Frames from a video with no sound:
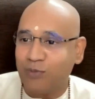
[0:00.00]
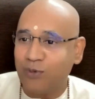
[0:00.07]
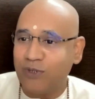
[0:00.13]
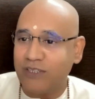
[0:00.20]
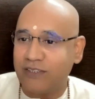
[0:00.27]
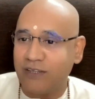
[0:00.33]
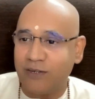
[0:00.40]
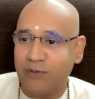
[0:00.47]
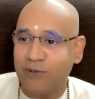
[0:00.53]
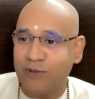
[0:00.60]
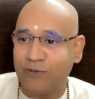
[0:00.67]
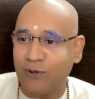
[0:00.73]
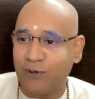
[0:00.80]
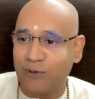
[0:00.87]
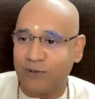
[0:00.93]
Puneet, are you able
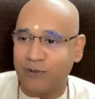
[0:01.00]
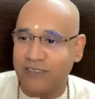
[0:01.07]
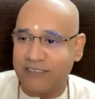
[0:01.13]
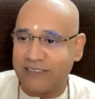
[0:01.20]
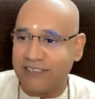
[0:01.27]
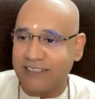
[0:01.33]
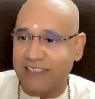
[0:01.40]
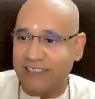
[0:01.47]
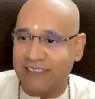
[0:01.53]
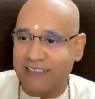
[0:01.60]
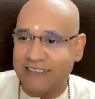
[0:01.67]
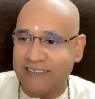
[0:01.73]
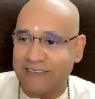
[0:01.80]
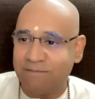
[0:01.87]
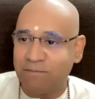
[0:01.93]
to follow? He
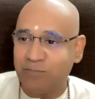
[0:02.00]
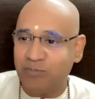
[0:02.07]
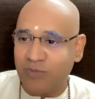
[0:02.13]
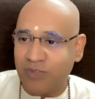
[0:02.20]
says,